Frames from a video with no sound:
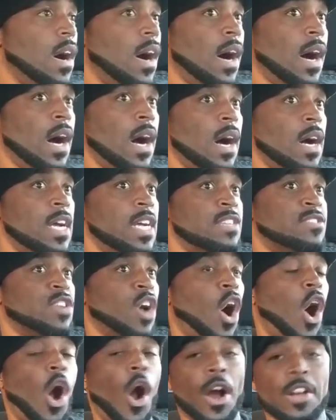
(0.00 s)
It's
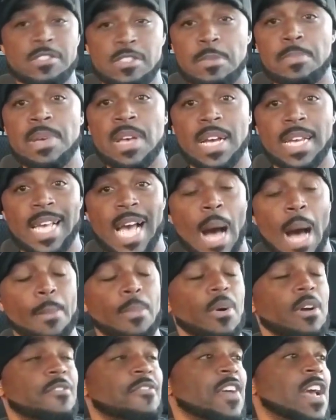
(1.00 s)
hard to be a
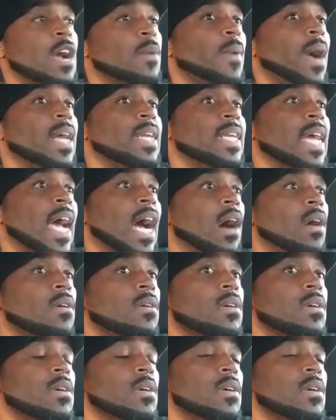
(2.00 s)
Cowboy fan right now.